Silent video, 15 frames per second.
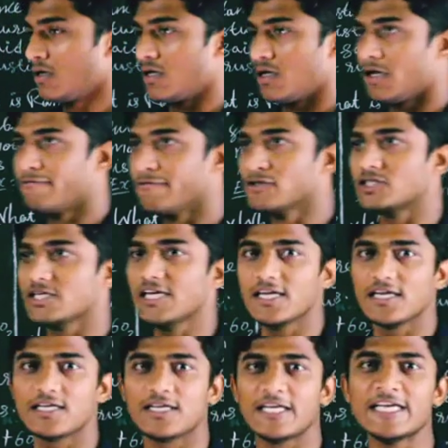If you
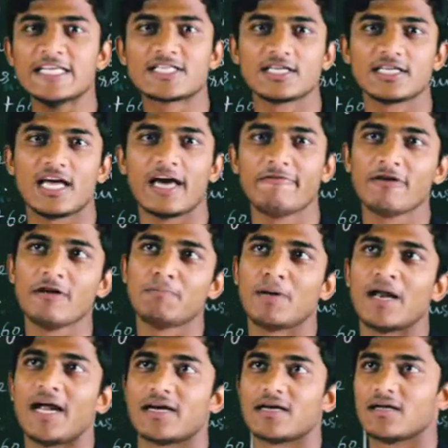see in each and every
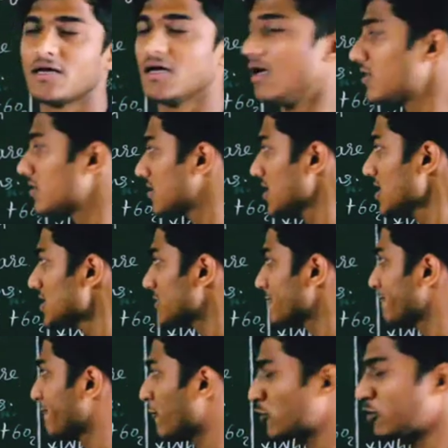plant, this
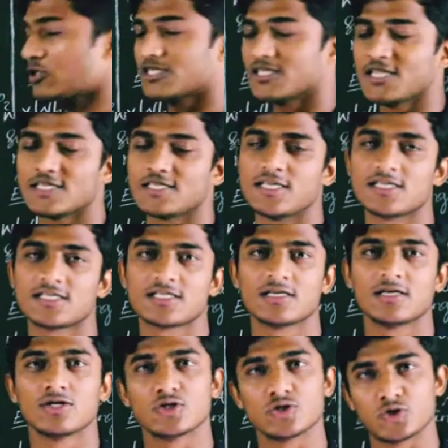photosynthesis
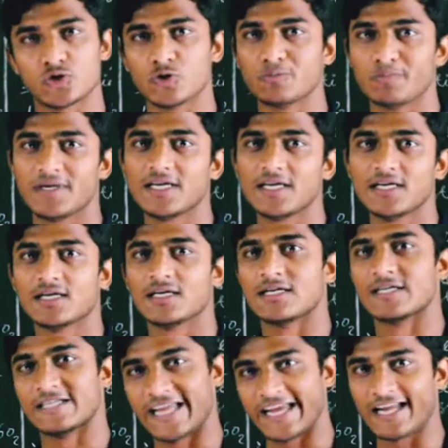should be
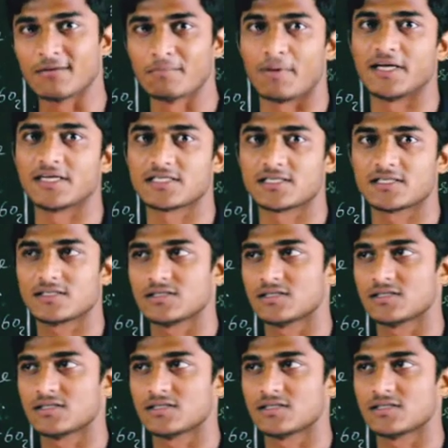taken place.